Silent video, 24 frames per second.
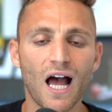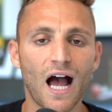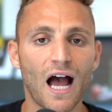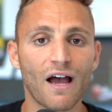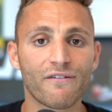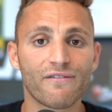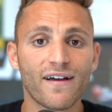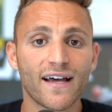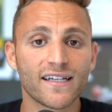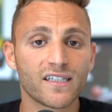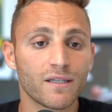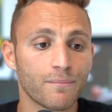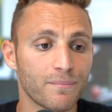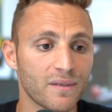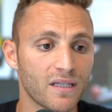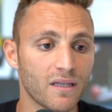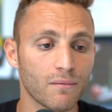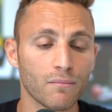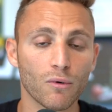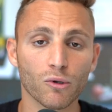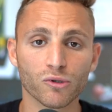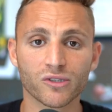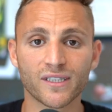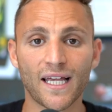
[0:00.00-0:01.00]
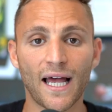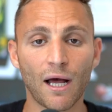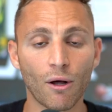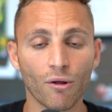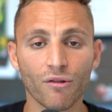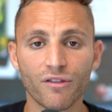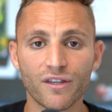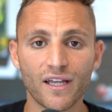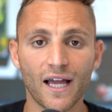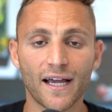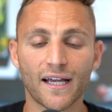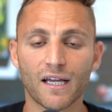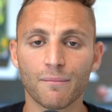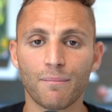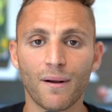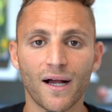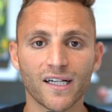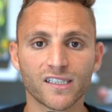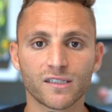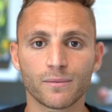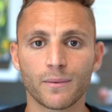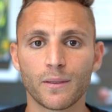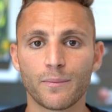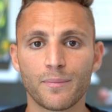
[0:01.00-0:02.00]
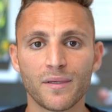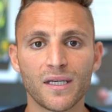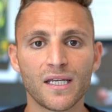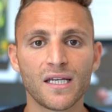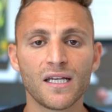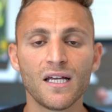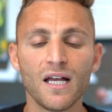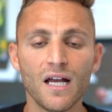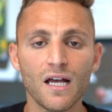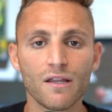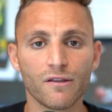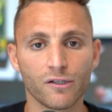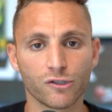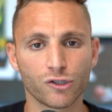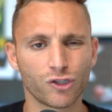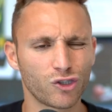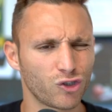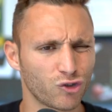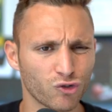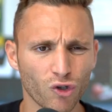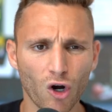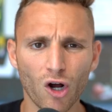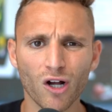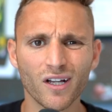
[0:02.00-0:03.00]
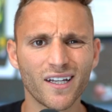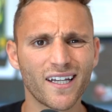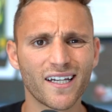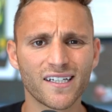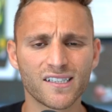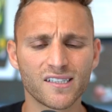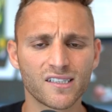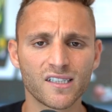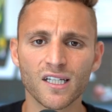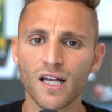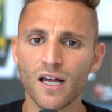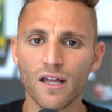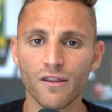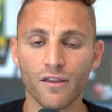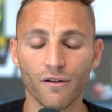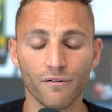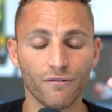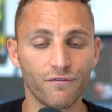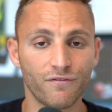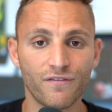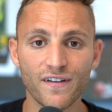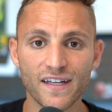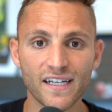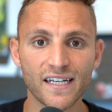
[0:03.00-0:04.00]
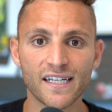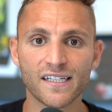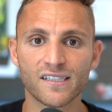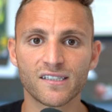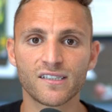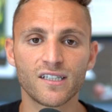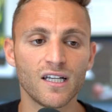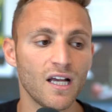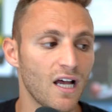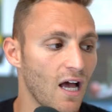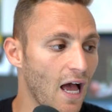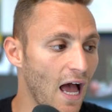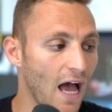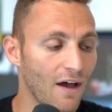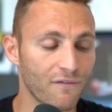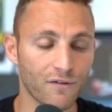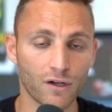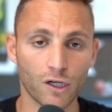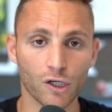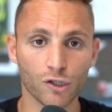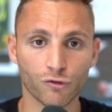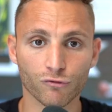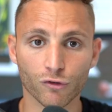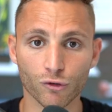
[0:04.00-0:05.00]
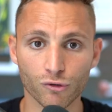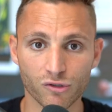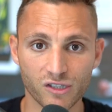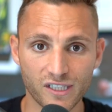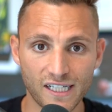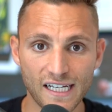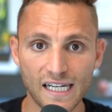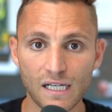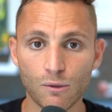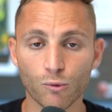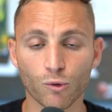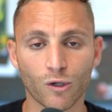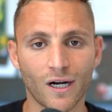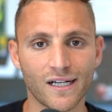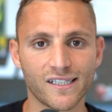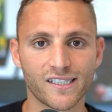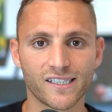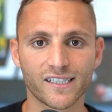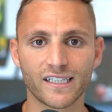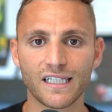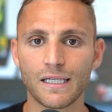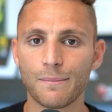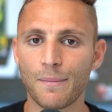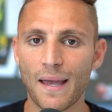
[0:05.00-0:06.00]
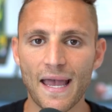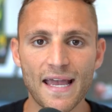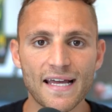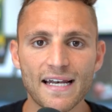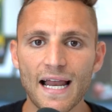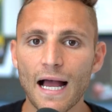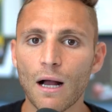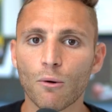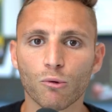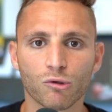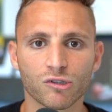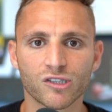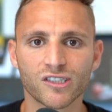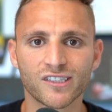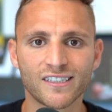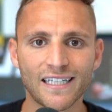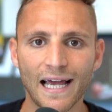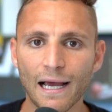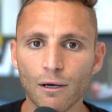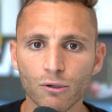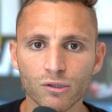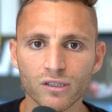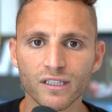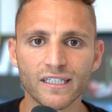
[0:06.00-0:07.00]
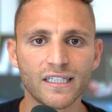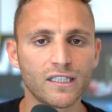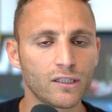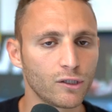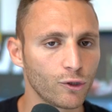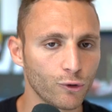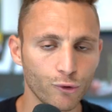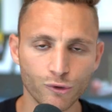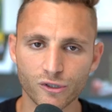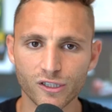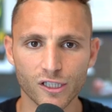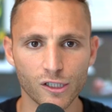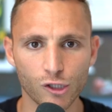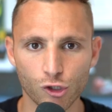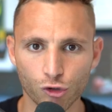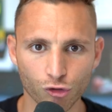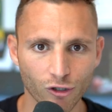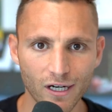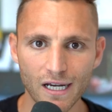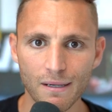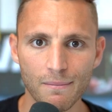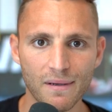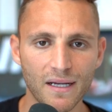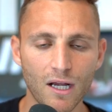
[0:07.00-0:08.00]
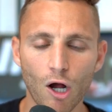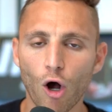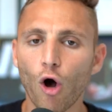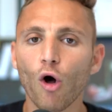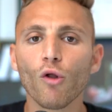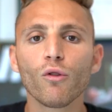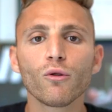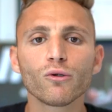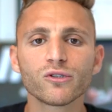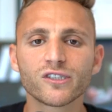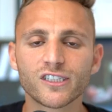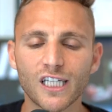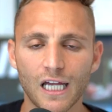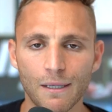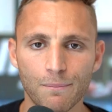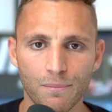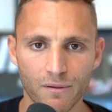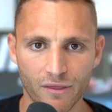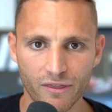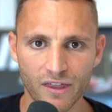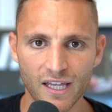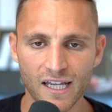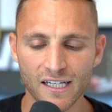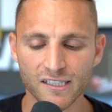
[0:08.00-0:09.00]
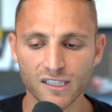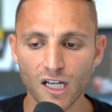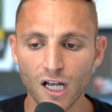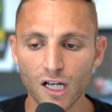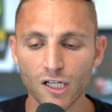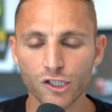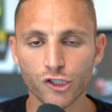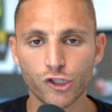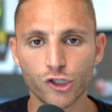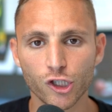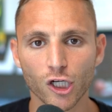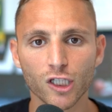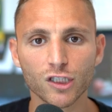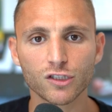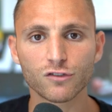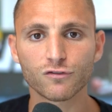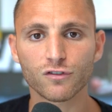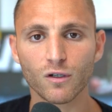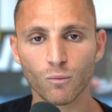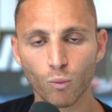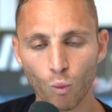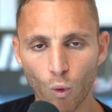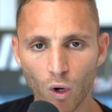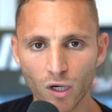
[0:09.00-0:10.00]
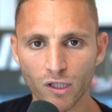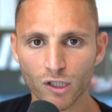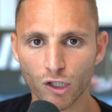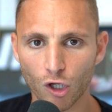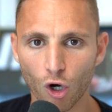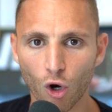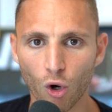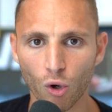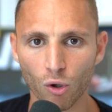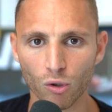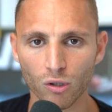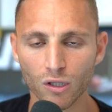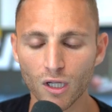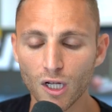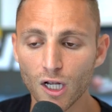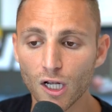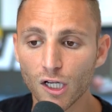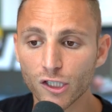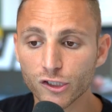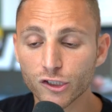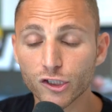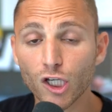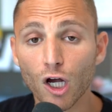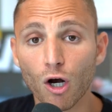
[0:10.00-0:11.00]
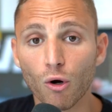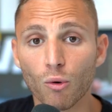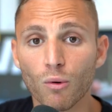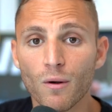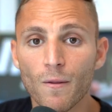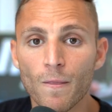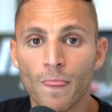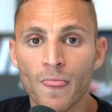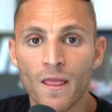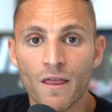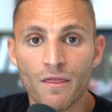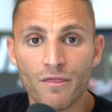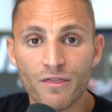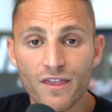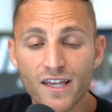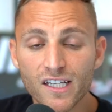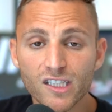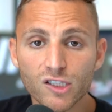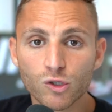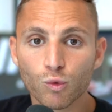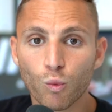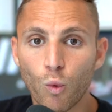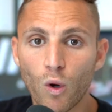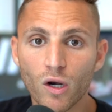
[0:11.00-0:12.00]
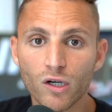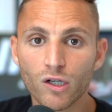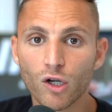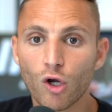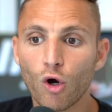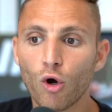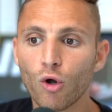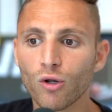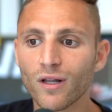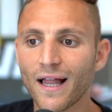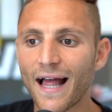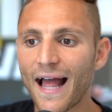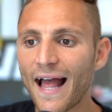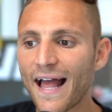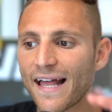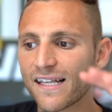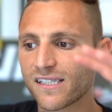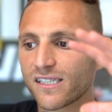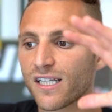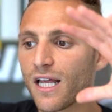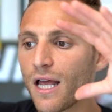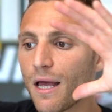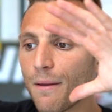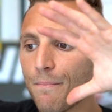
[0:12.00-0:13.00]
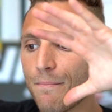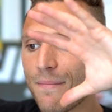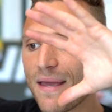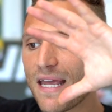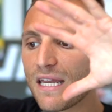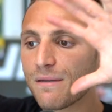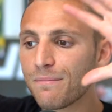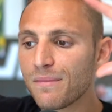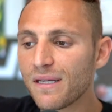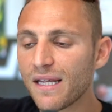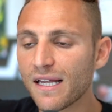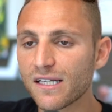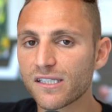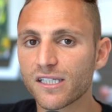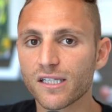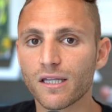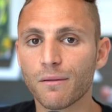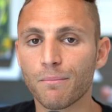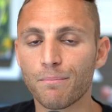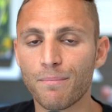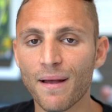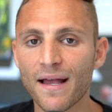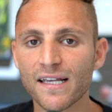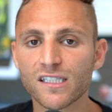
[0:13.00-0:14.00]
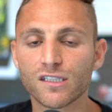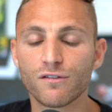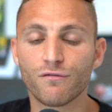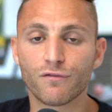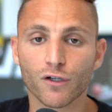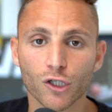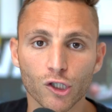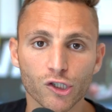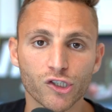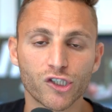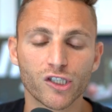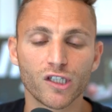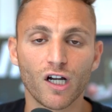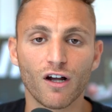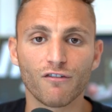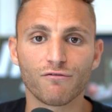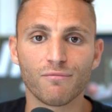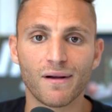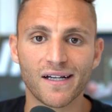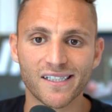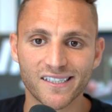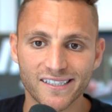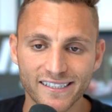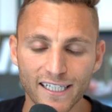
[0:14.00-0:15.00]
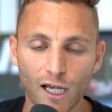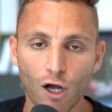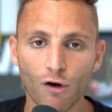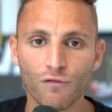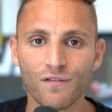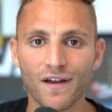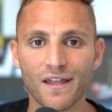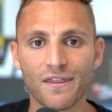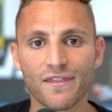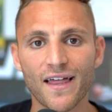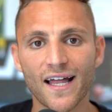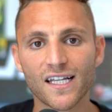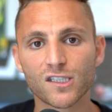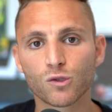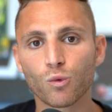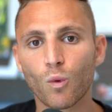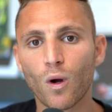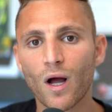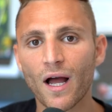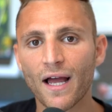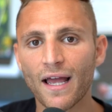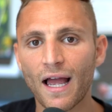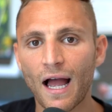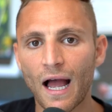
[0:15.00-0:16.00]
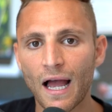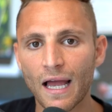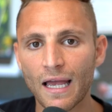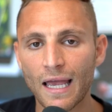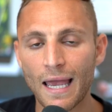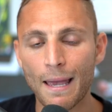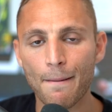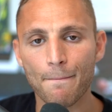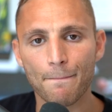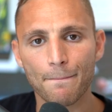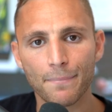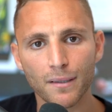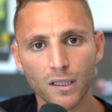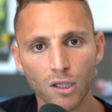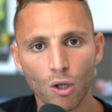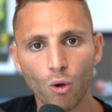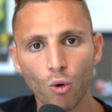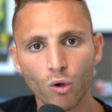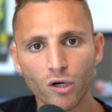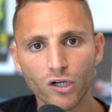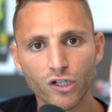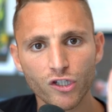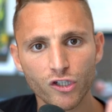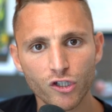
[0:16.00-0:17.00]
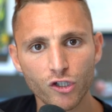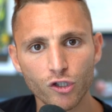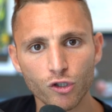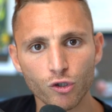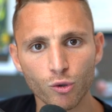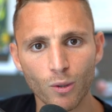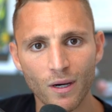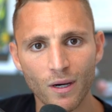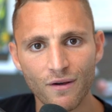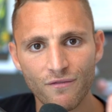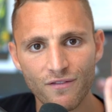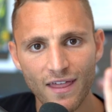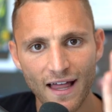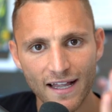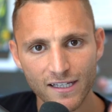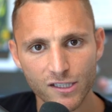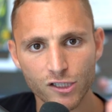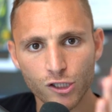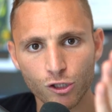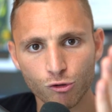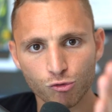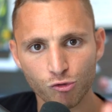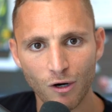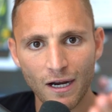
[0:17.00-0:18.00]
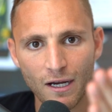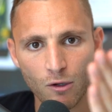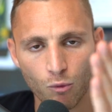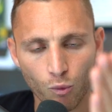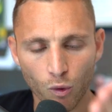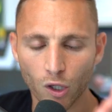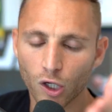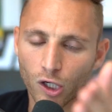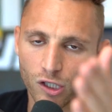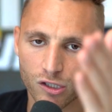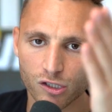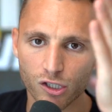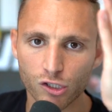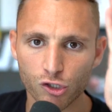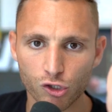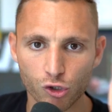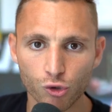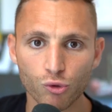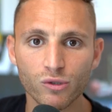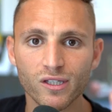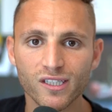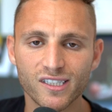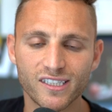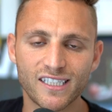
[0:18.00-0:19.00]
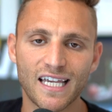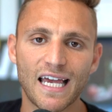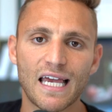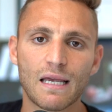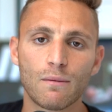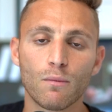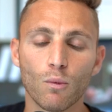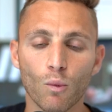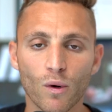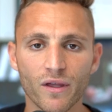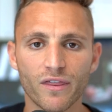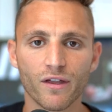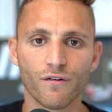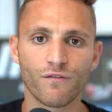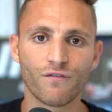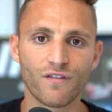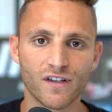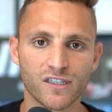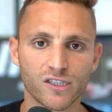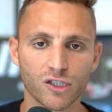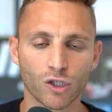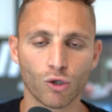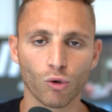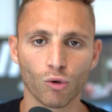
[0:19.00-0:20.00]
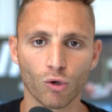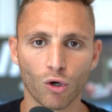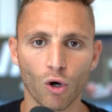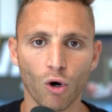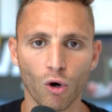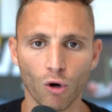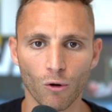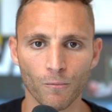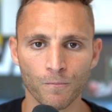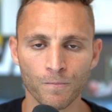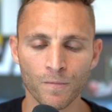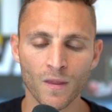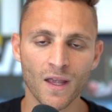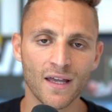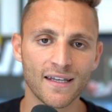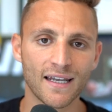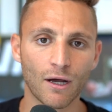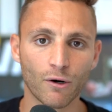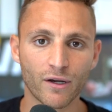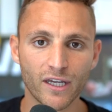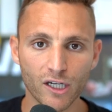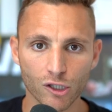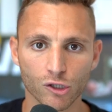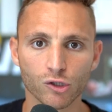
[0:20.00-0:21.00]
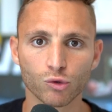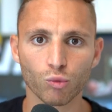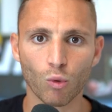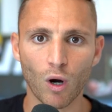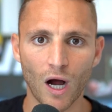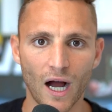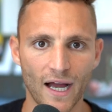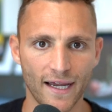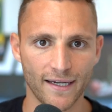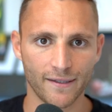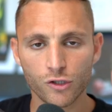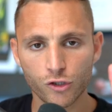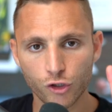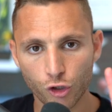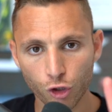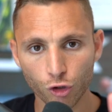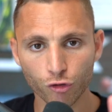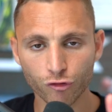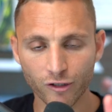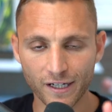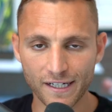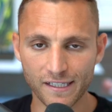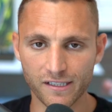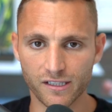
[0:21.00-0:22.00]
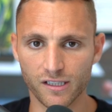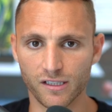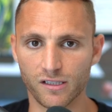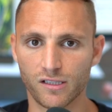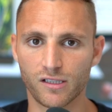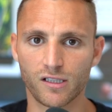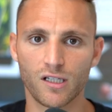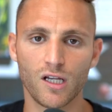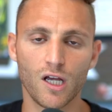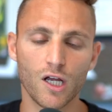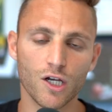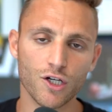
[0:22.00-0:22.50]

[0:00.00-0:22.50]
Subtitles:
I've had to be the most healthy I could possibly be, the strongest, the fittest, have a good routine where I sleep 8 hours soundly, lucid dreaming, all those type of things just from one goal. So this one goal has made me into the best version of myself, and that's why I implore you, if that's the right word, to do the same with a physical goal. Now, here's why. Two reasons.